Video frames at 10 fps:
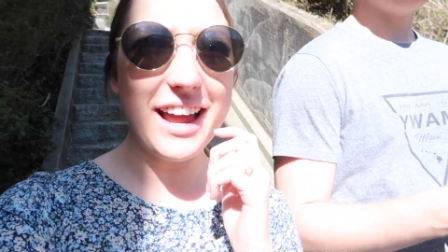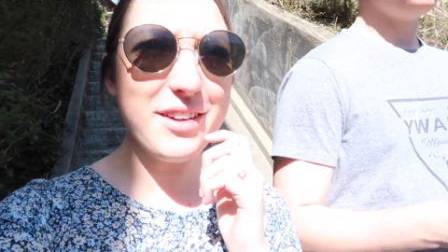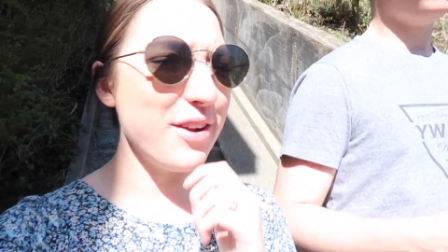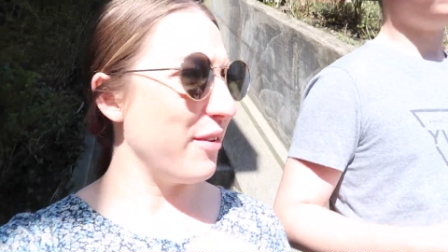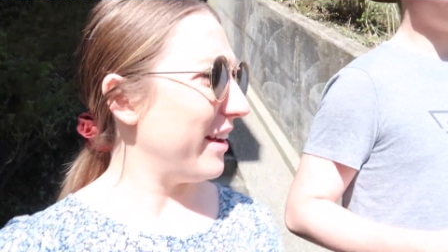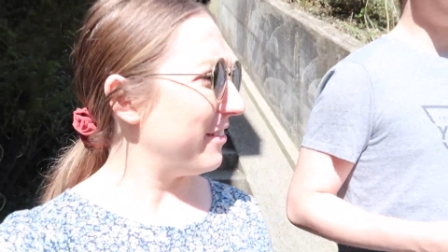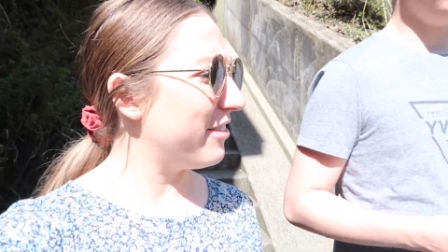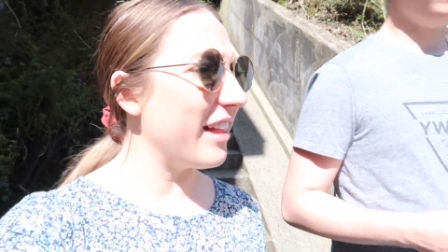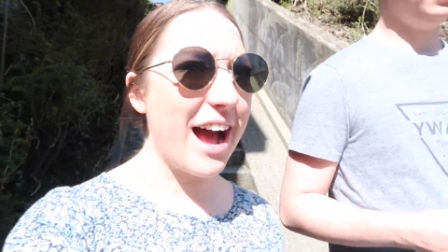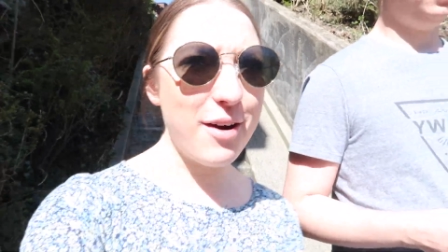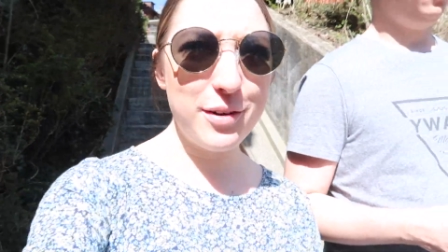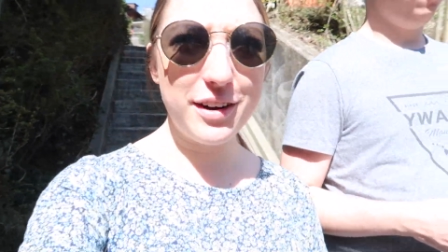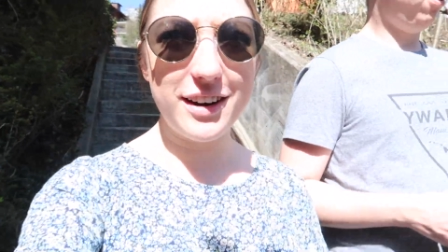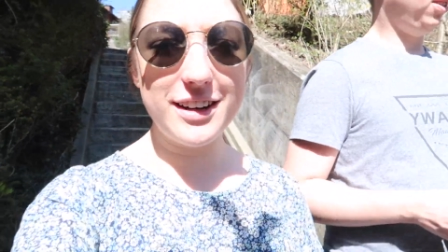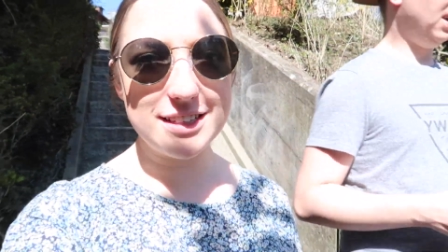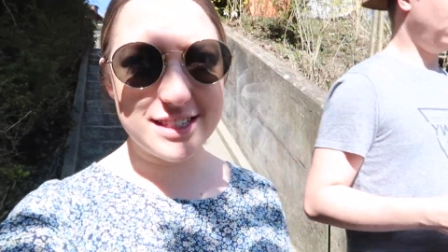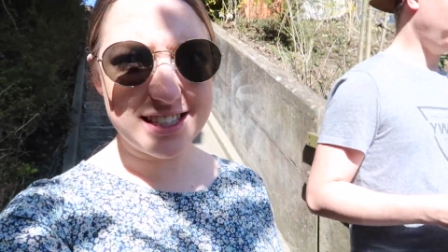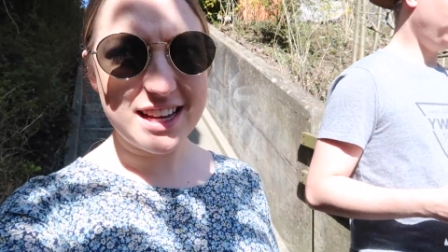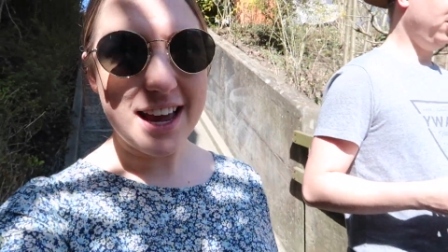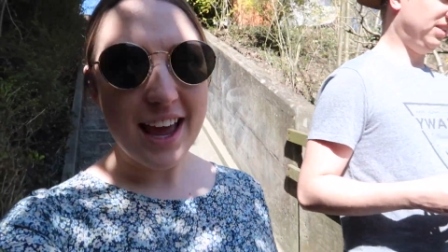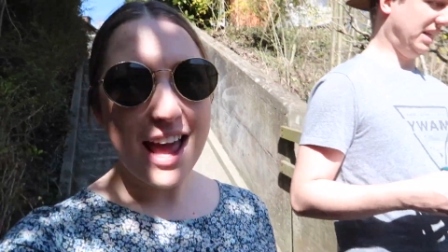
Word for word: I don't know what, flowers. Flowers